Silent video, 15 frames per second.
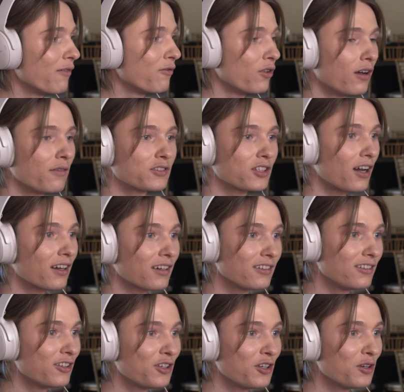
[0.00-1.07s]
I've loved
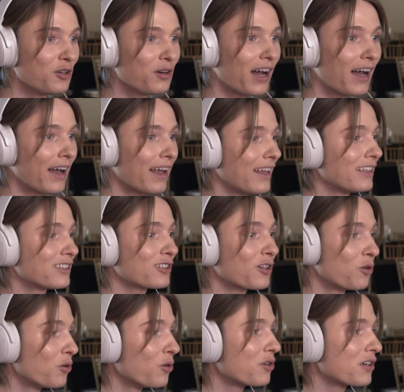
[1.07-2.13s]
talking to you. It's
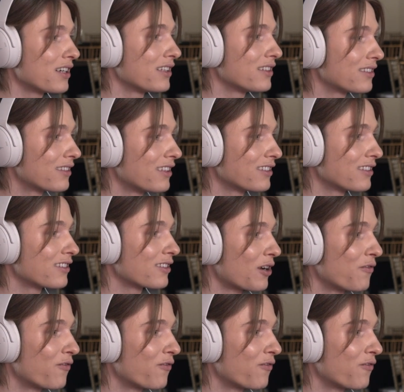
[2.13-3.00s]
cool because this is